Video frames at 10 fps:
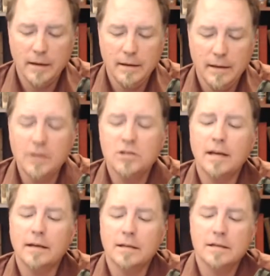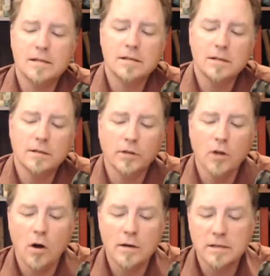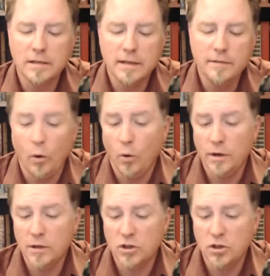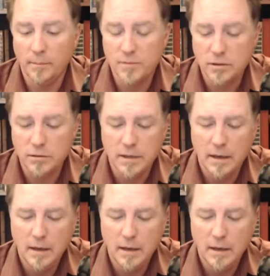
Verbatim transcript: Each set consisted of a long sleeve orange jumpsuit,